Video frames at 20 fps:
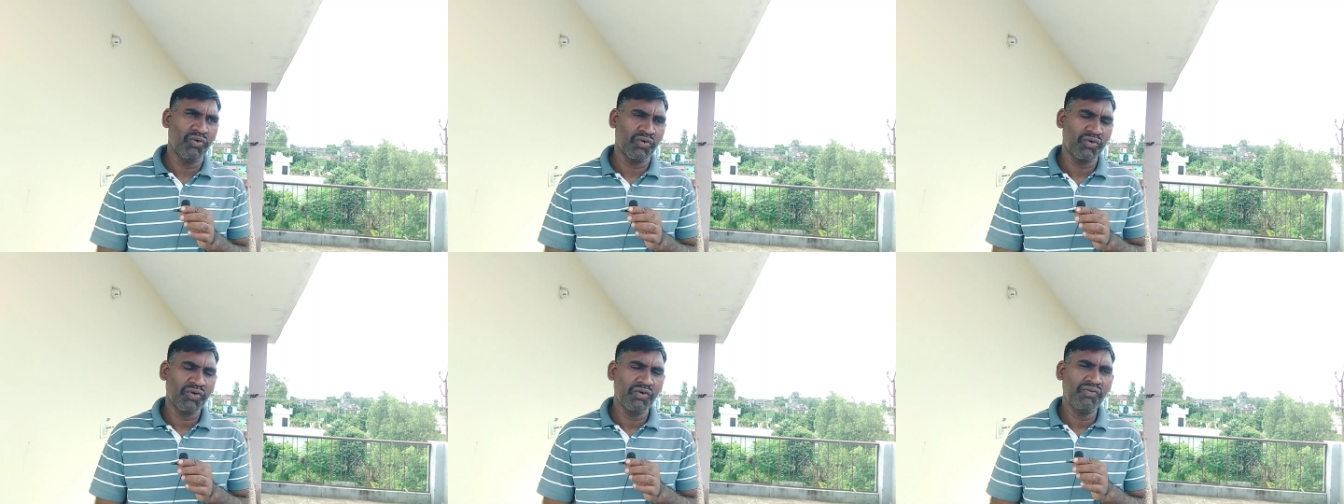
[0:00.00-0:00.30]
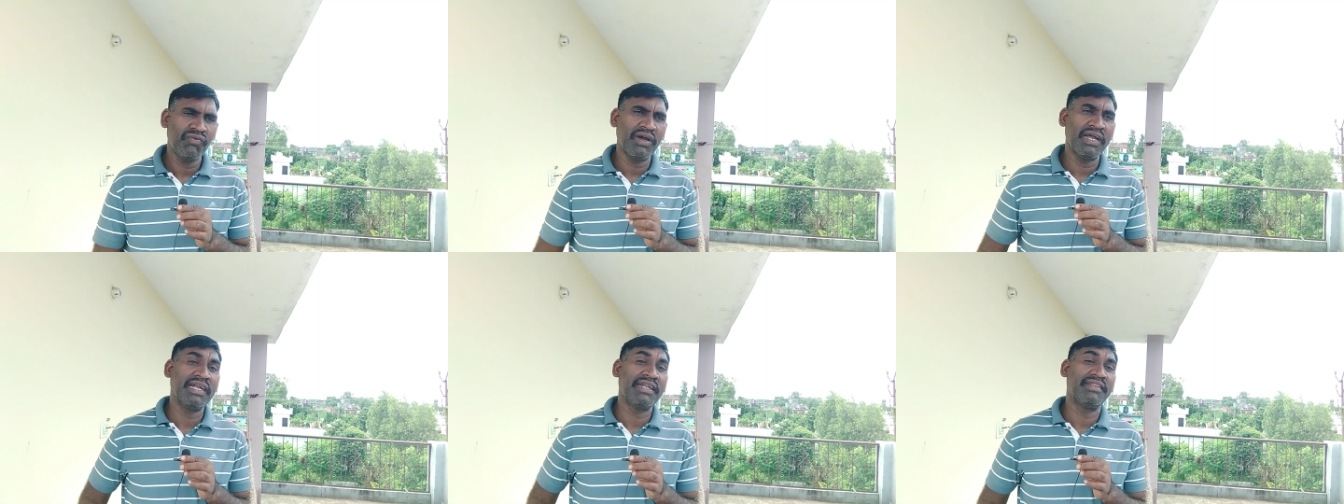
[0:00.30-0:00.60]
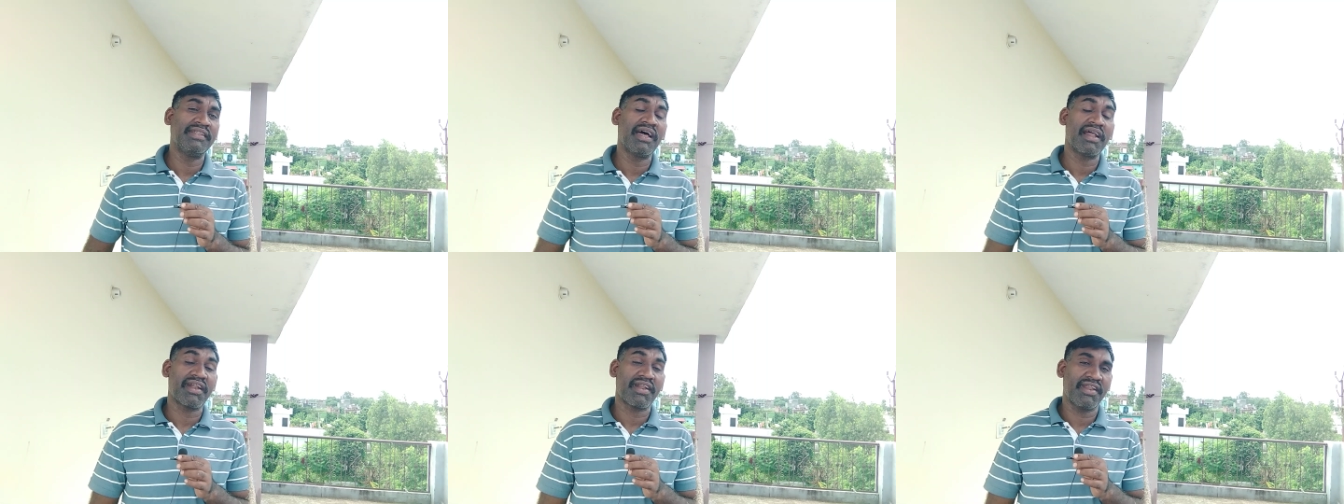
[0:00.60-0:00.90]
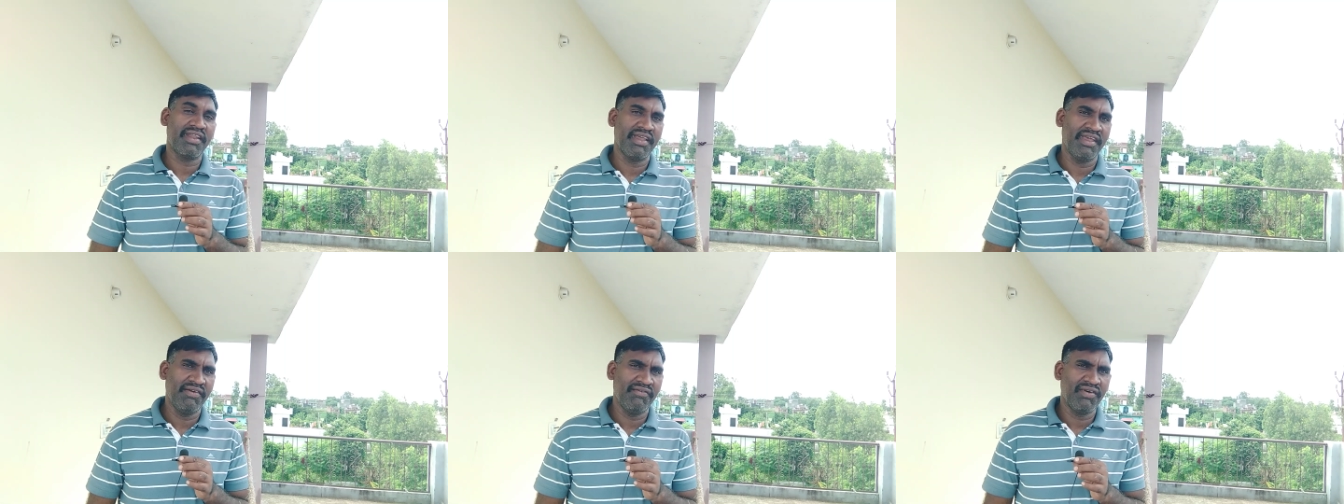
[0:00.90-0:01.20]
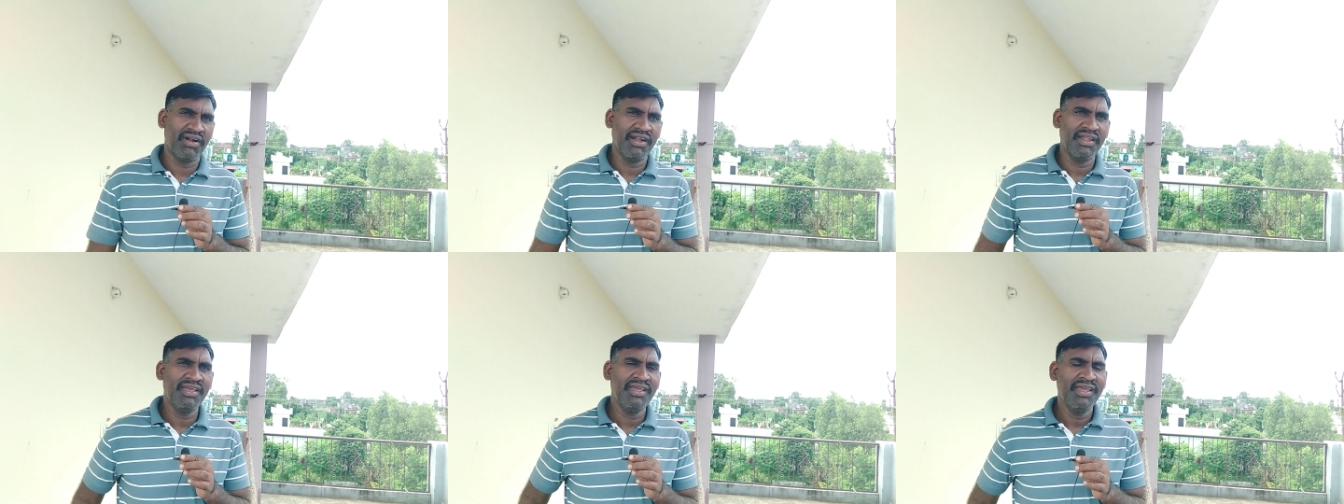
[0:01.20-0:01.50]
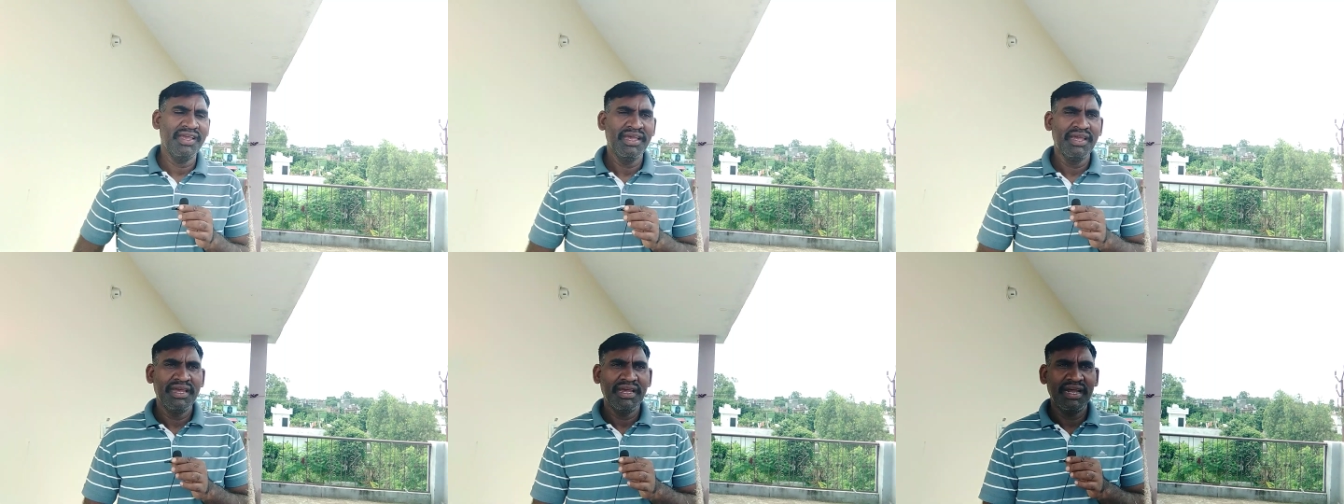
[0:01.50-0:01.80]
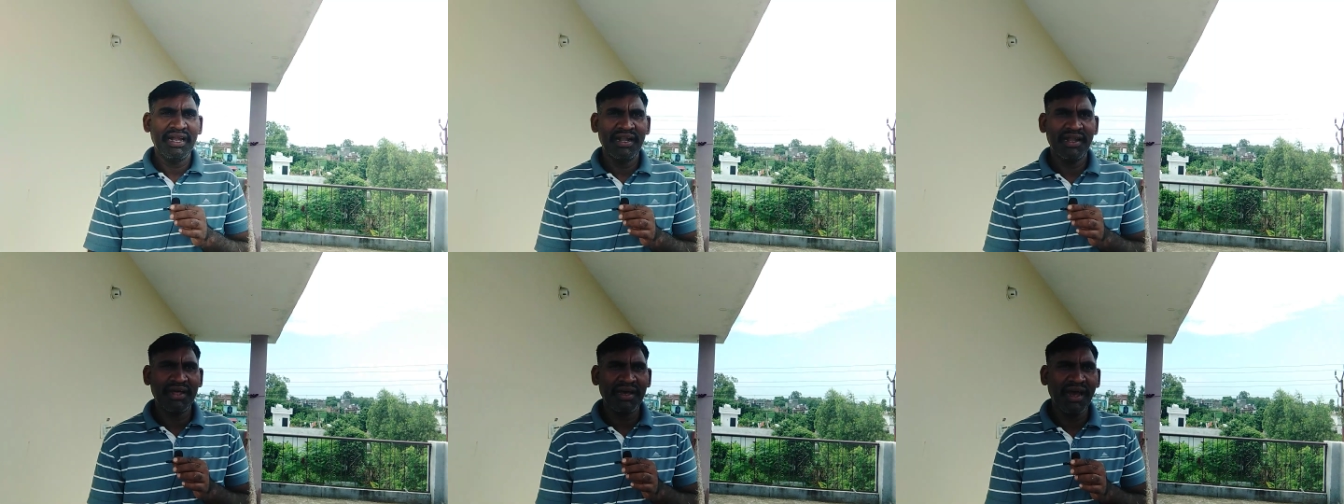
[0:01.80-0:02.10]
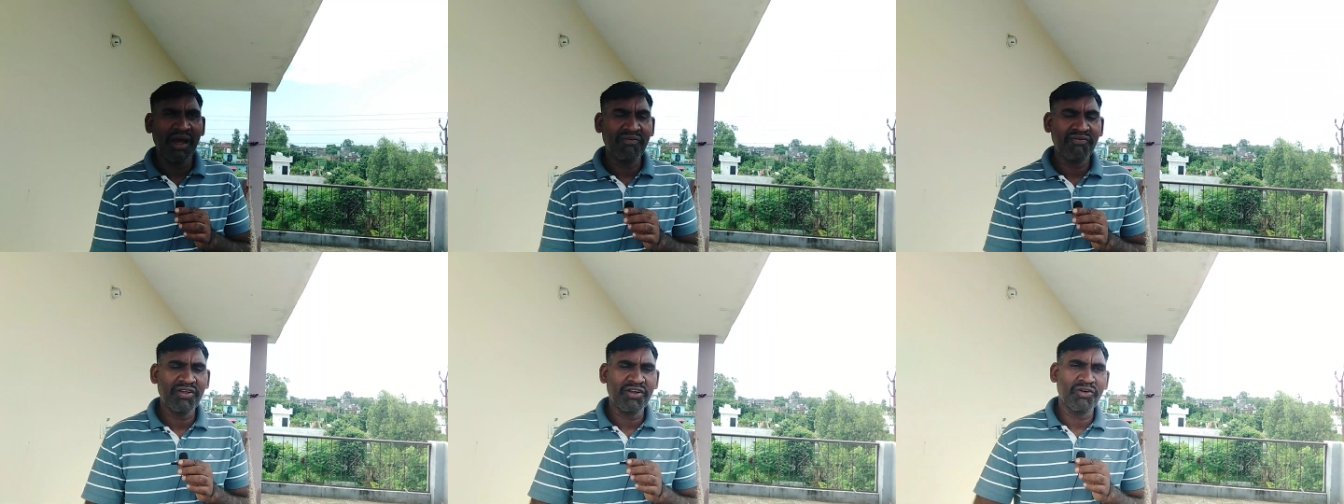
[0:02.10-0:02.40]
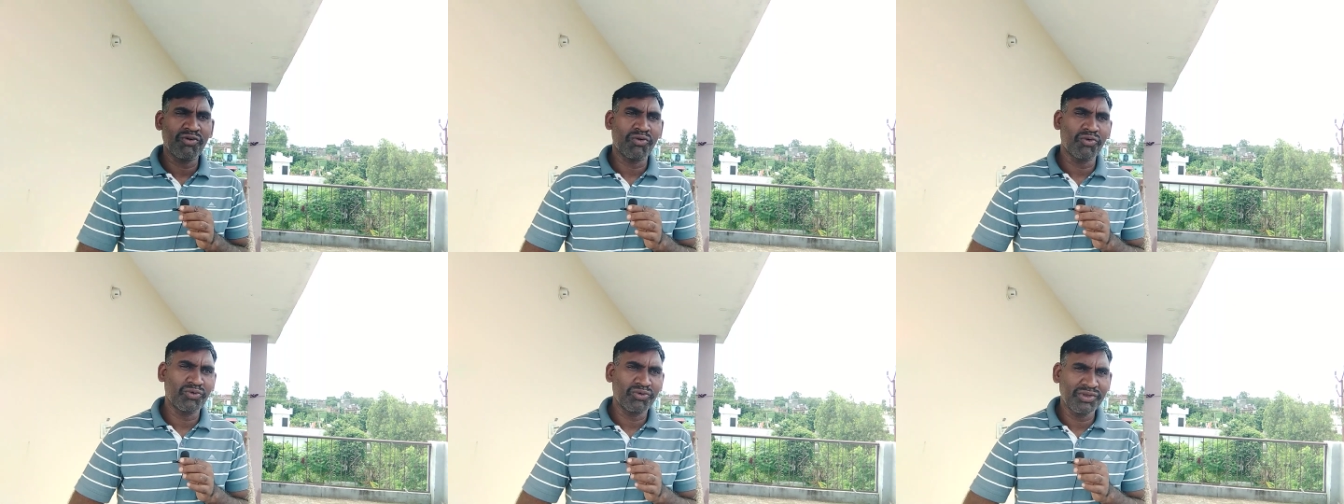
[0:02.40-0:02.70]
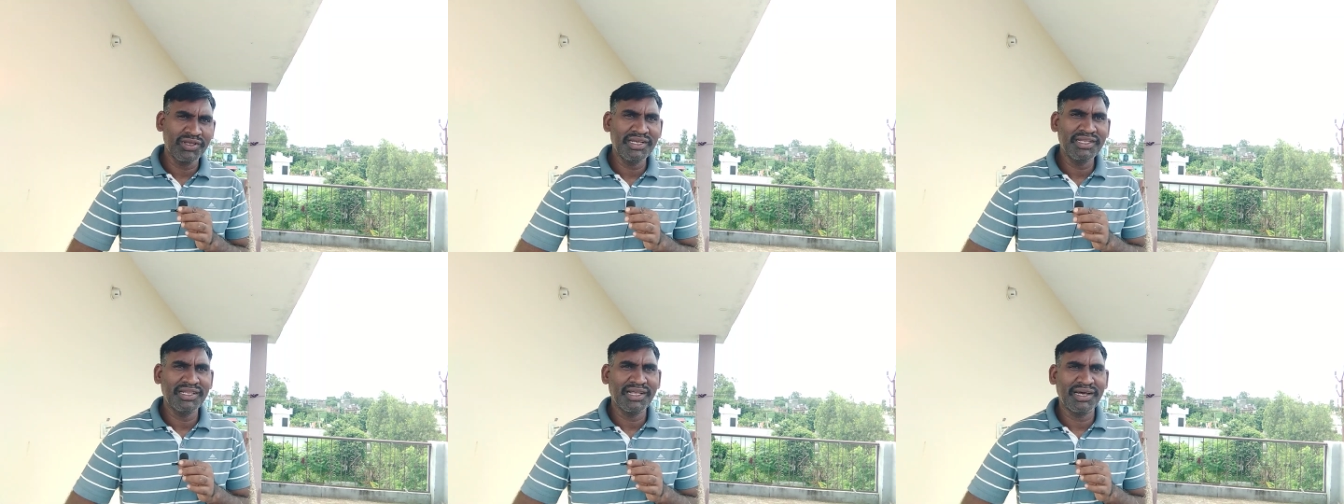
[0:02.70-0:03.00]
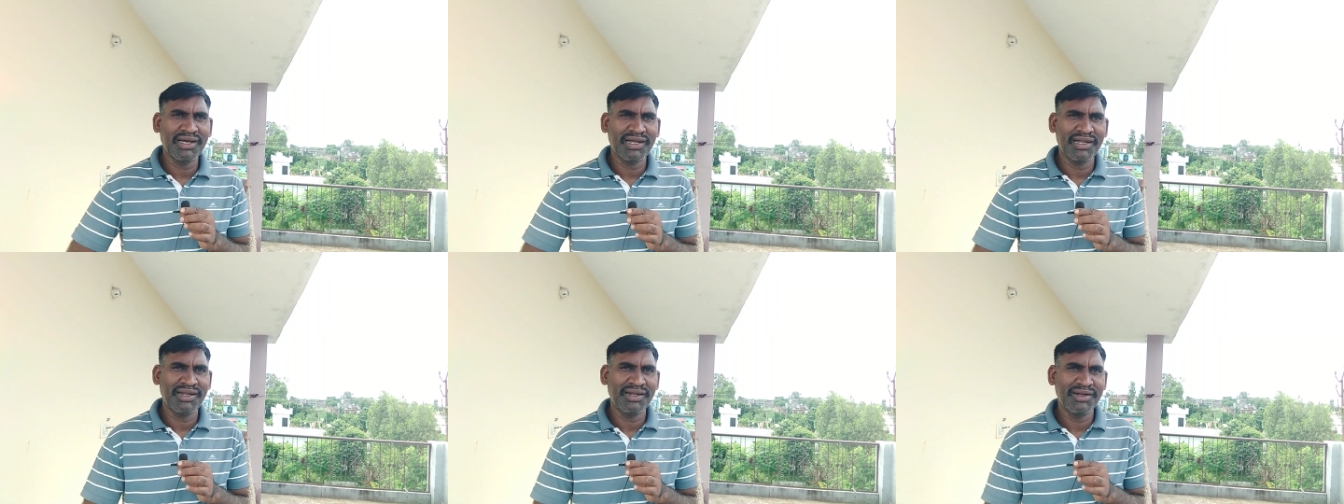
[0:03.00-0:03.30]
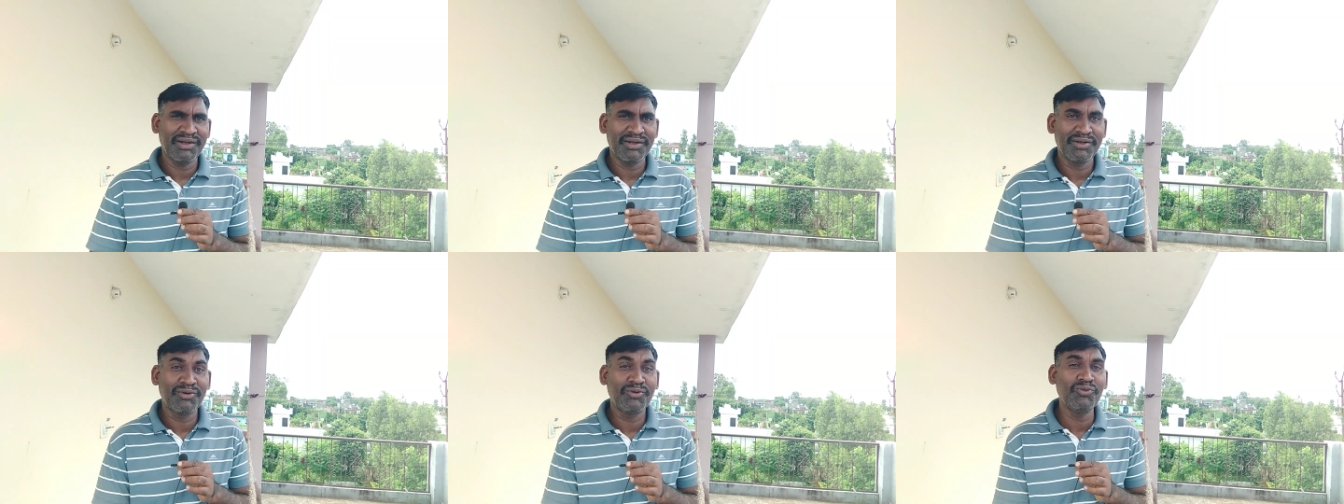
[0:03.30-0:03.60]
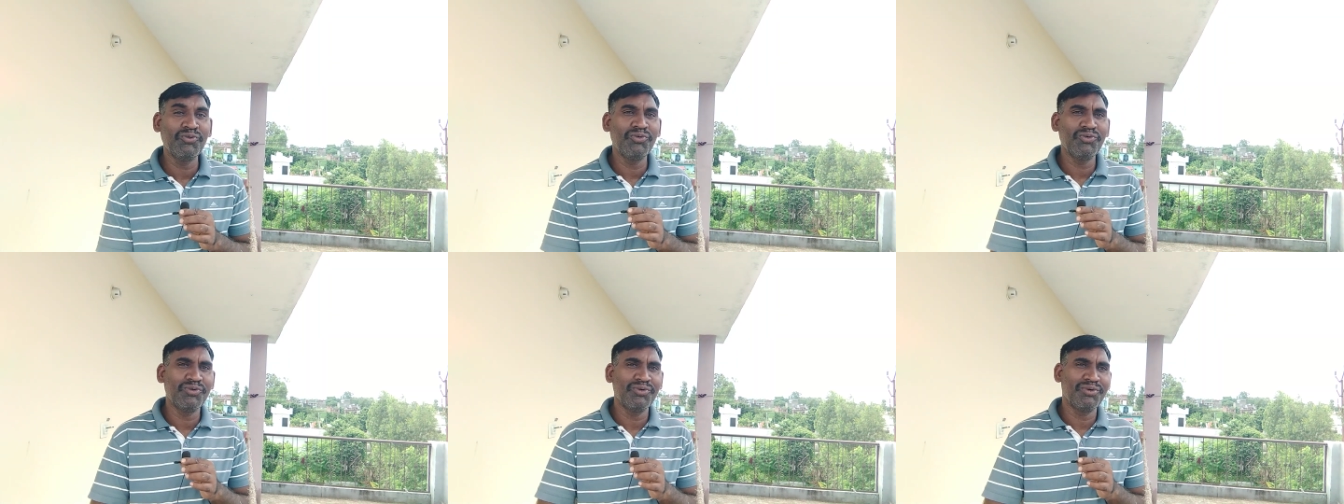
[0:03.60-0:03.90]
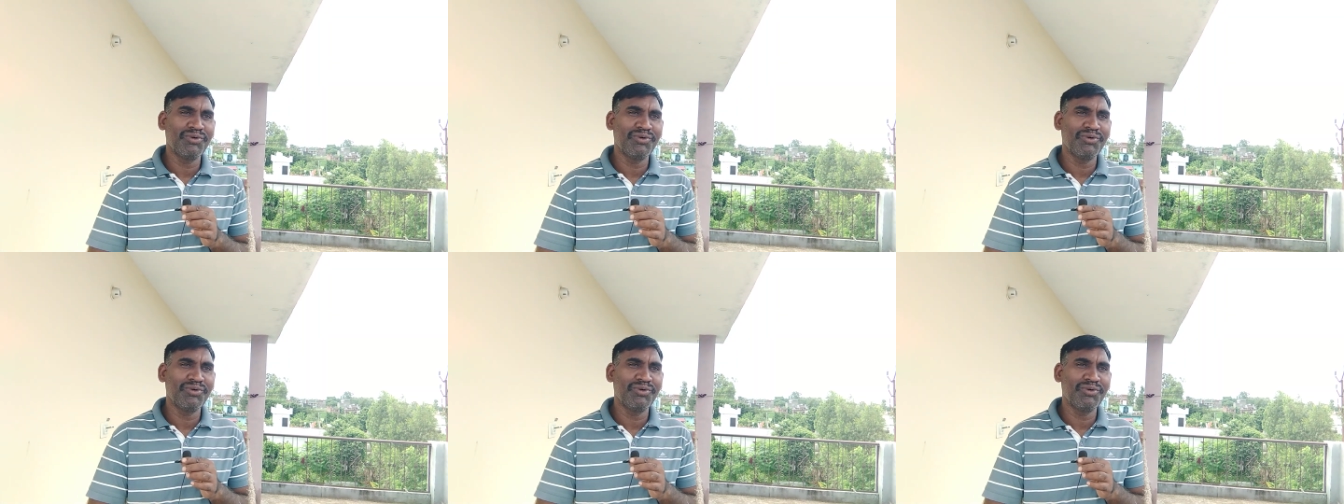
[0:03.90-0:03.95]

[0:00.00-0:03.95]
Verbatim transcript: got off at the Rewari and after crossing the uh, two